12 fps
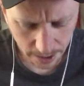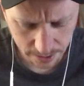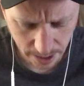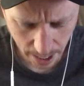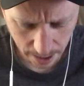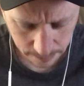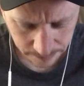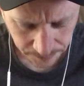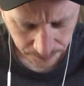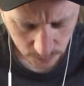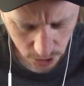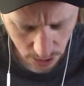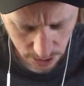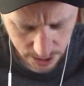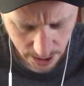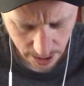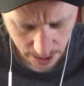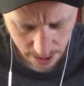okay, so let's
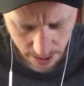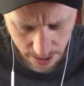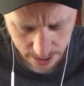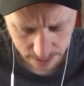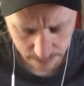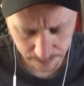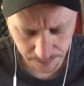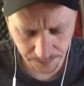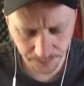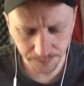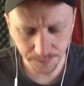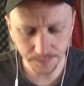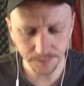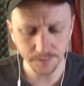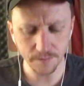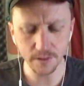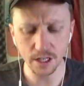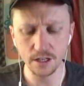get into this.
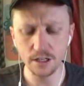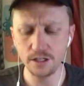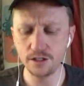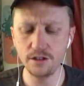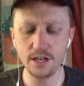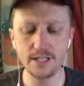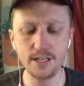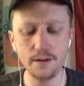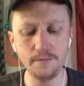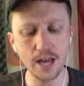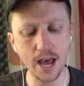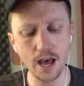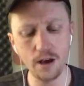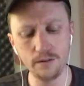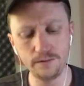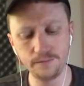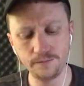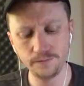So they sit him
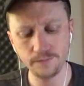down,